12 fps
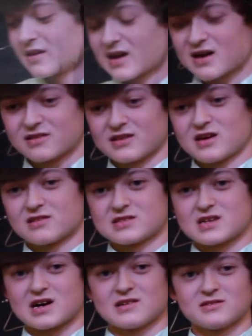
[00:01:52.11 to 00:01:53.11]
the guy on the other
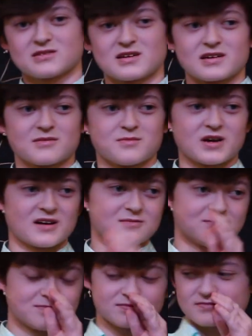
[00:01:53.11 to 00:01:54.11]
side, he was like,
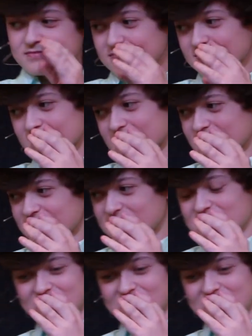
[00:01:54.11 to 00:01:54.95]
man, this